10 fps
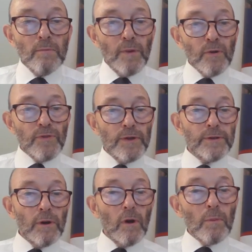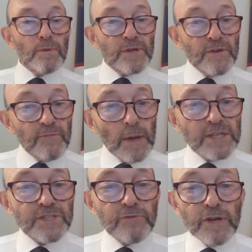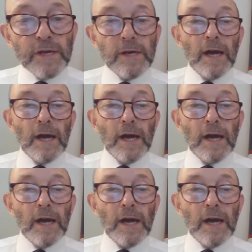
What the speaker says: both in operative masonry